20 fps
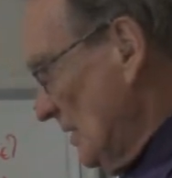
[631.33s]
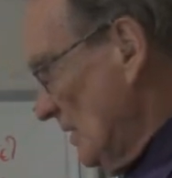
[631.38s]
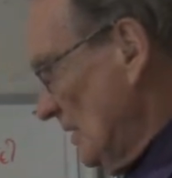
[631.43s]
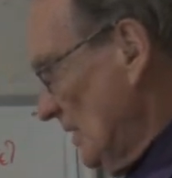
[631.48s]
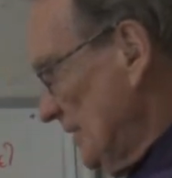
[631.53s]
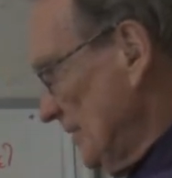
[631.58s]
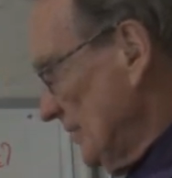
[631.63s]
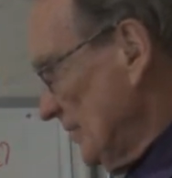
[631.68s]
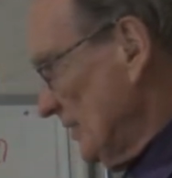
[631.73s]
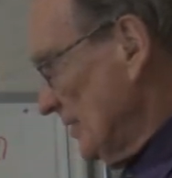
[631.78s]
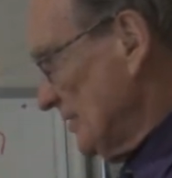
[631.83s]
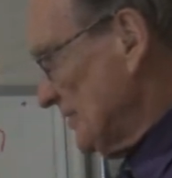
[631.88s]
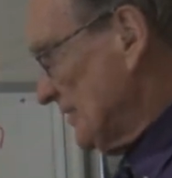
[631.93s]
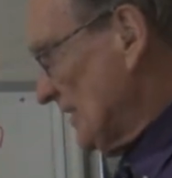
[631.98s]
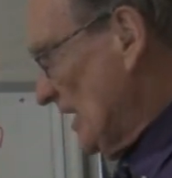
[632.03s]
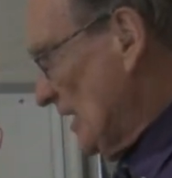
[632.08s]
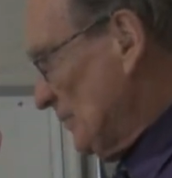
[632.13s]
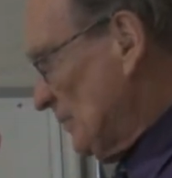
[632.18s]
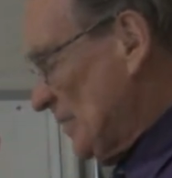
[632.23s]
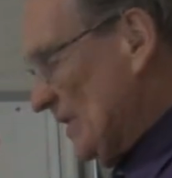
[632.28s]
Oh, I didn't know it was
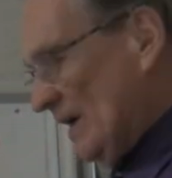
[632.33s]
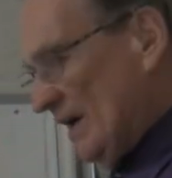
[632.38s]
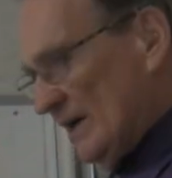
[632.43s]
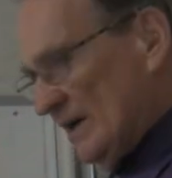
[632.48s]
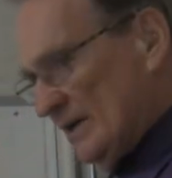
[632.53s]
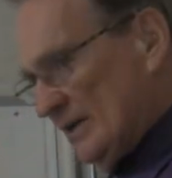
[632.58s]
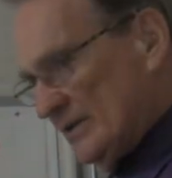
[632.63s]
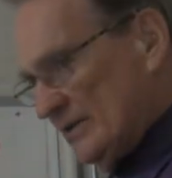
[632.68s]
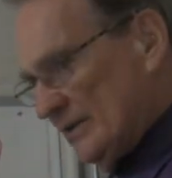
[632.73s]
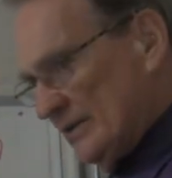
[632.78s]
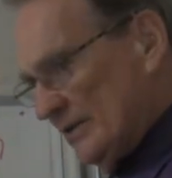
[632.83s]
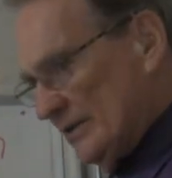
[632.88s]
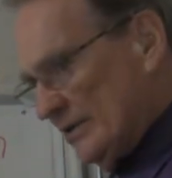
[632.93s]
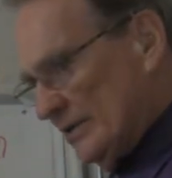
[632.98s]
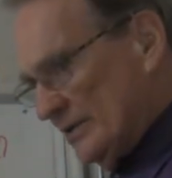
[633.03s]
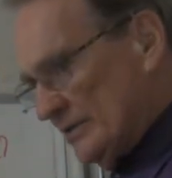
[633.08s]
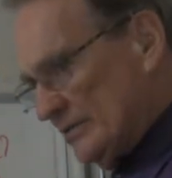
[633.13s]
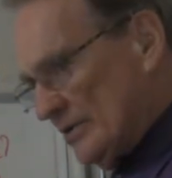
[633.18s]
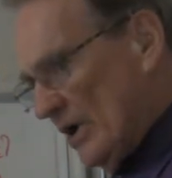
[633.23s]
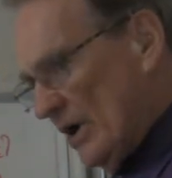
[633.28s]
that bad. And you
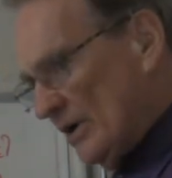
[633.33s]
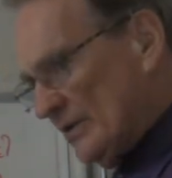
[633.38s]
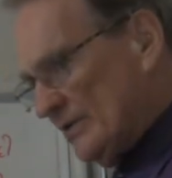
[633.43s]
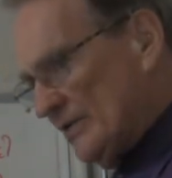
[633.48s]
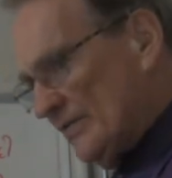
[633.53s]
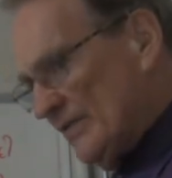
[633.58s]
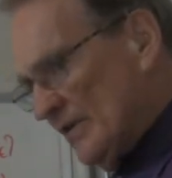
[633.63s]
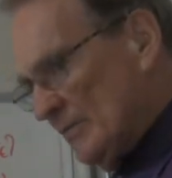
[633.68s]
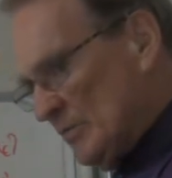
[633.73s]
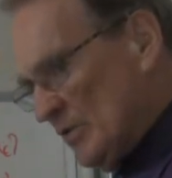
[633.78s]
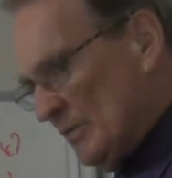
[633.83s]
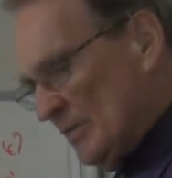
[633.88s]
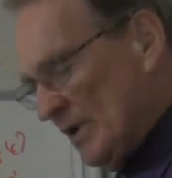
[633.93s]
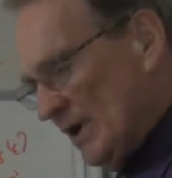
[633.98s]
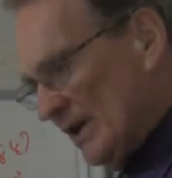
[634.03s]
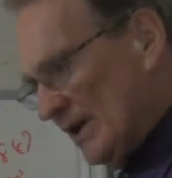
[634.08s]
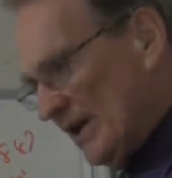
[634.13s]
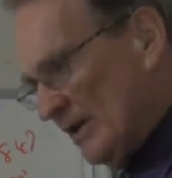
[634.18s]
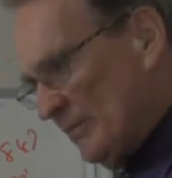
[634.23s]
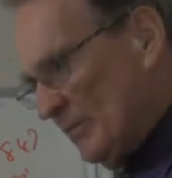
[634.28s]
can talk to them
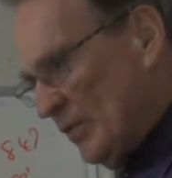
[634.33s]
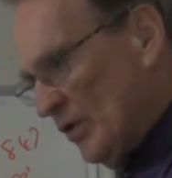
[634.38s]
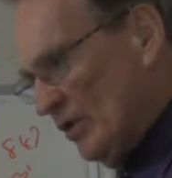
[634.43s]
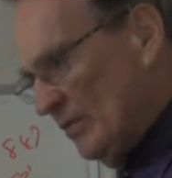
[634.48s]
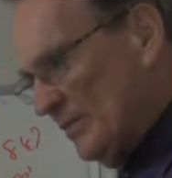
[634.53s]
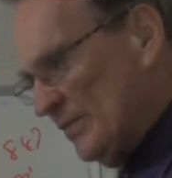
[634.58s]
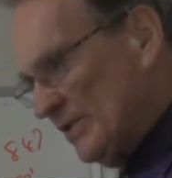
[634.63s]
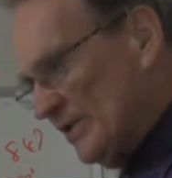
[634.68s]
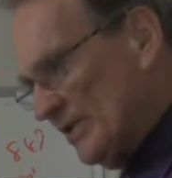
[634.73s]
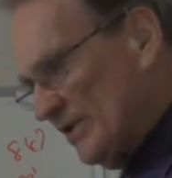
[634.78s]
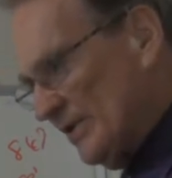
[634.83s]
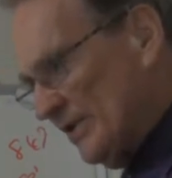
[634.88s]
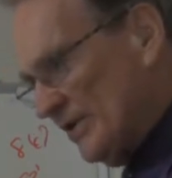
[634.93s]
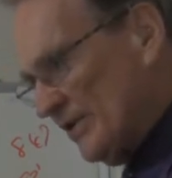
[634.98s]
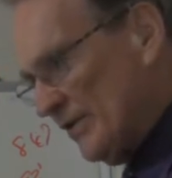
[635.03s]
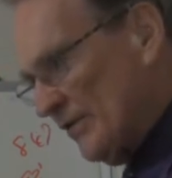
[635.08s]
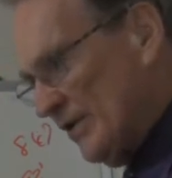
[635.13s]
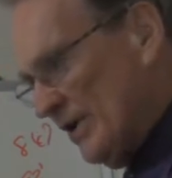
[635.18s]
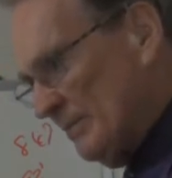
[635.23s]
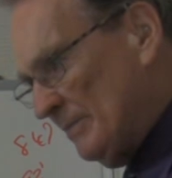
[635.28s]
about a
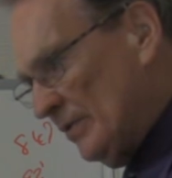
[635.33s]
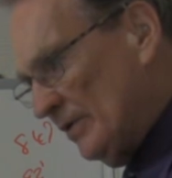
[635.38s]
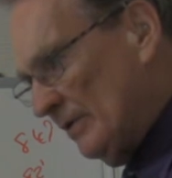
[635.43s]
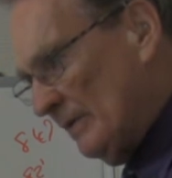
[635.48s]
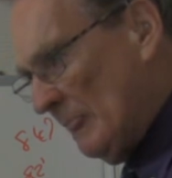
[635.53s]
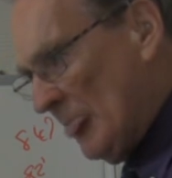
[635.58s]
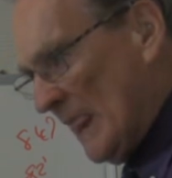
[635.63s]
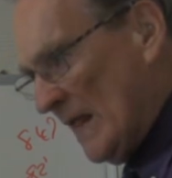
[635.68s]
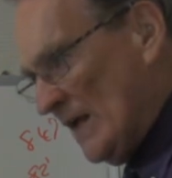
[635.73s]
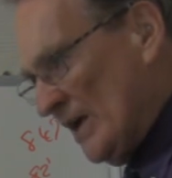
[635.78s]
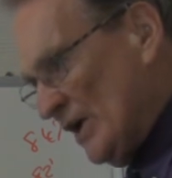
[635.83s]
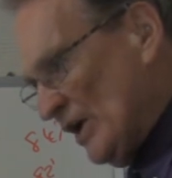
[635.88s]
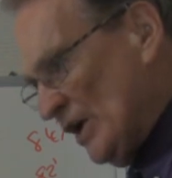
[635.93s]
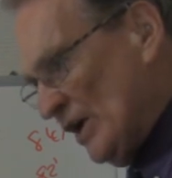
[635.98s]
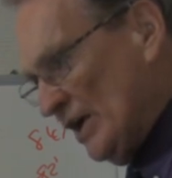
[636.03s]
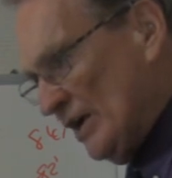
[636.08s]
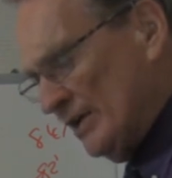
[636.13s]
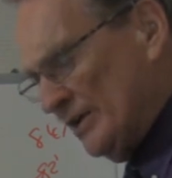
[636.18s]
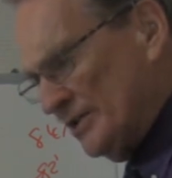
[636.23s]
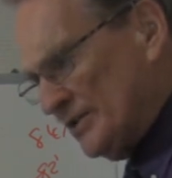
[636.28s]
pulmonary cripple
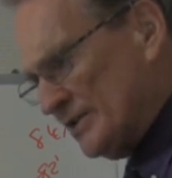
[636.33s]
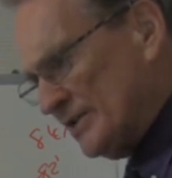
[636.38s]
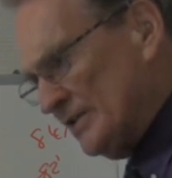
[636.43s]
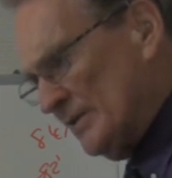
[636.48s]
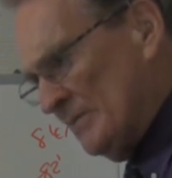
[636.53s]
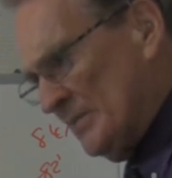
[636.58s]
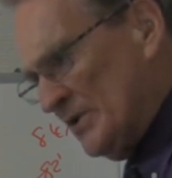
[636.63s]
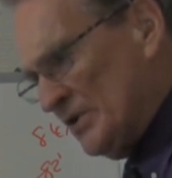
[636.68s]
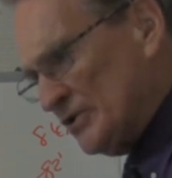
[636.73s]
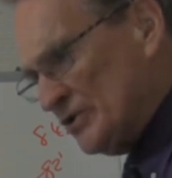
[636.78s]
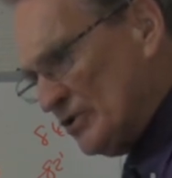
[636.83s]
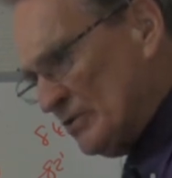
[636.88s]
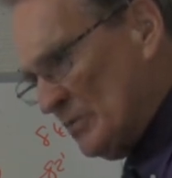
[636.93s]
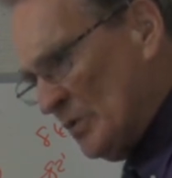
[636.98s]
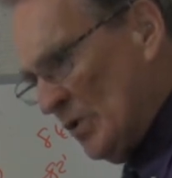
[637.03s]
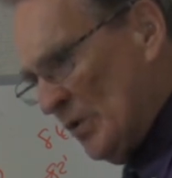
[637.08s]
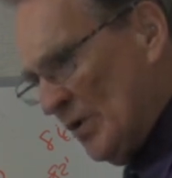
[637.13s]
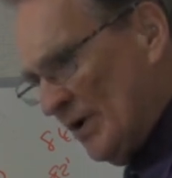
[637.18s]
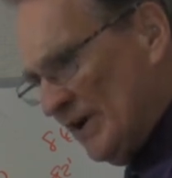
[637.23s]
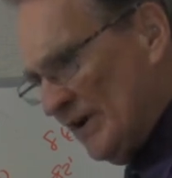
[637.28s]
and it's a
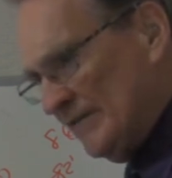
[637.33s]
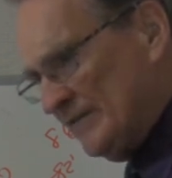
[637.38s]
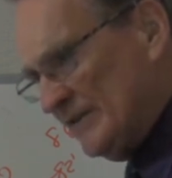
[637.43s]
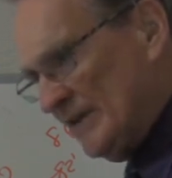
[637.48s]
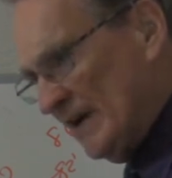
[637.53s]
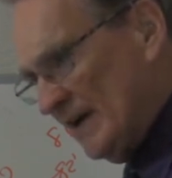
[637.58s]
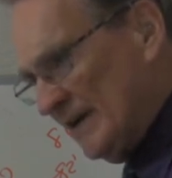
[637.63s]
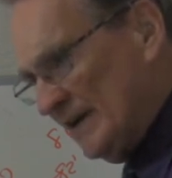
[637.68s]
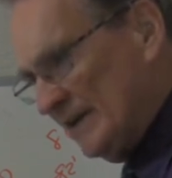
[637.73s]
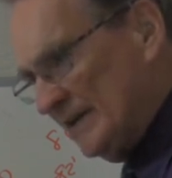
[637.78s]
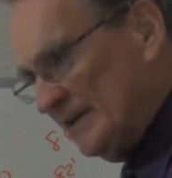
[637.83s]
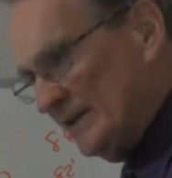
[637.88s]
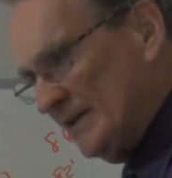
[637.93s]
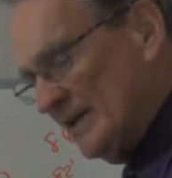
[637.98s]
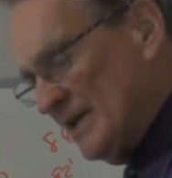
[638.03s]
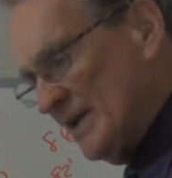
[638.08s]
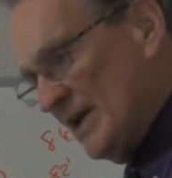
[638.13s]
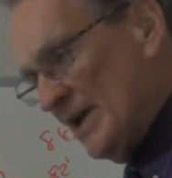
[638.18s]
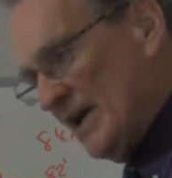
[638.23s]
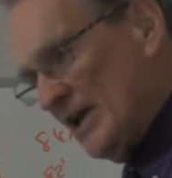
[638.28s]
miserable way of
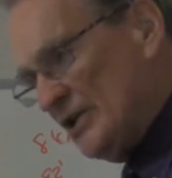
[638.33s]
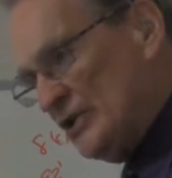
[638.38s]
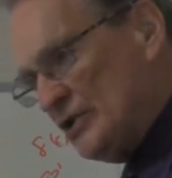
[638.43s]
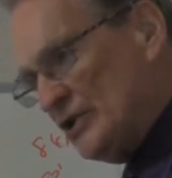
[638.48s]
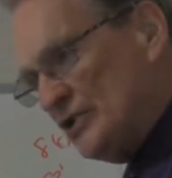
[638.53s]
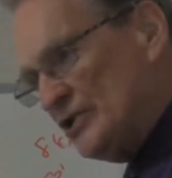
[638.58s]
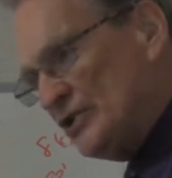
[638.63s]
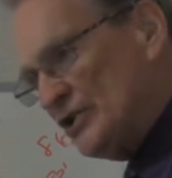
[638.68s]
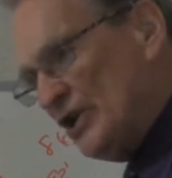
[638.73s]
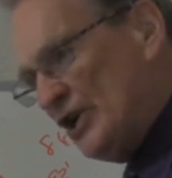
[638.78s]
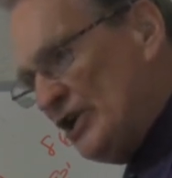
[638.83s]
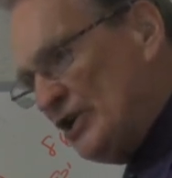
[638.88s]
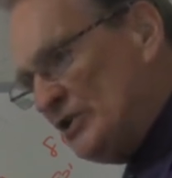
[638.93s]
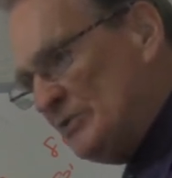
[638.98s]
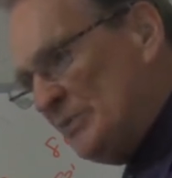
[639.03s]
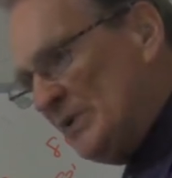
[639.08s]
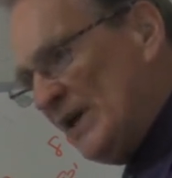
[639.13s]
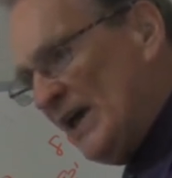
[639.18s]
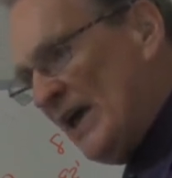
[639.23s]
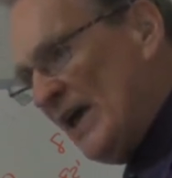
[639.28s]
dying. And you can
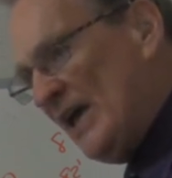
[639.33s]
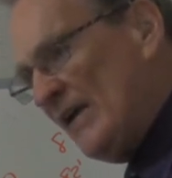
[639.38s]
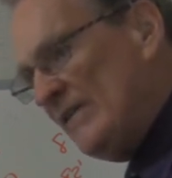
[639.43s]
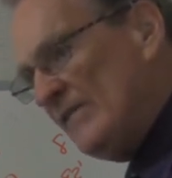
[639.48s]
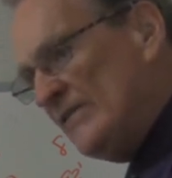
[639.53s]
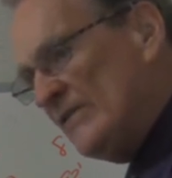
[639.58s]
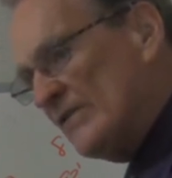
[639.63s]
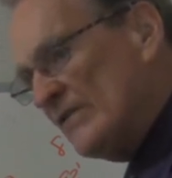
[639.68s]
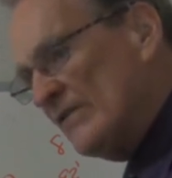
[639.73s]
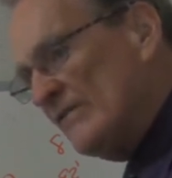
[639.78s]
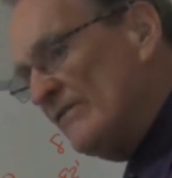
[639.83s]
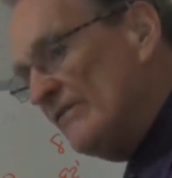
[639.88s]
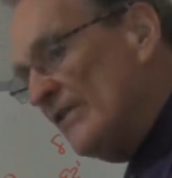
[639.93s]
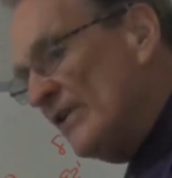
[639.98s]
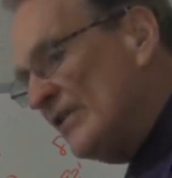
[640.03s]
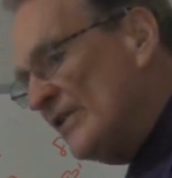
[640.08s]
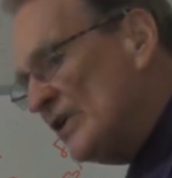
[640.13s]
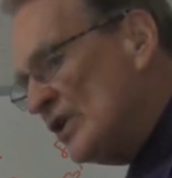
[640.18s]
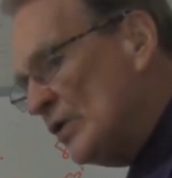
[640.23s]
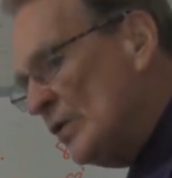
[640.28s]
change behavior
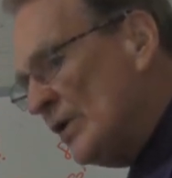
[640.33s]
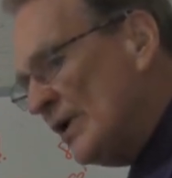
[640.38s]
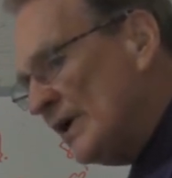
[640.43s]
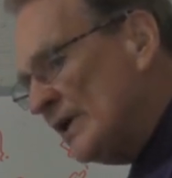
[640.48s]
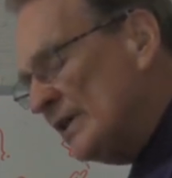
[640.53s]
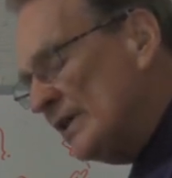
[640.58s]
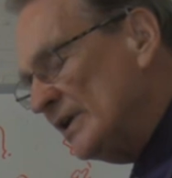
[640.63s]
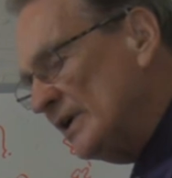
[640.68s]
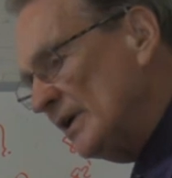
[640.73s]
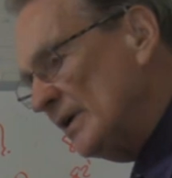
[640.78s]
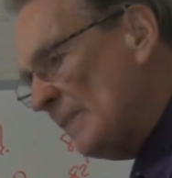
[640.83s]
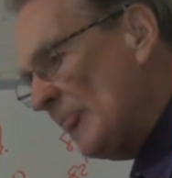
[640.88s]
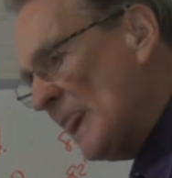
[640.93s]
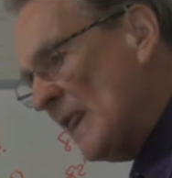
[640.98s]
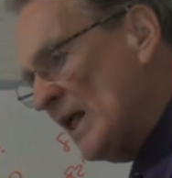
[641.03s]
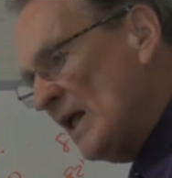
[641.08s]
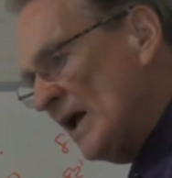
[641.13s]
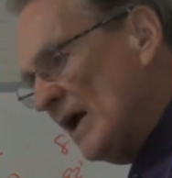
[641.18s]
very quickly.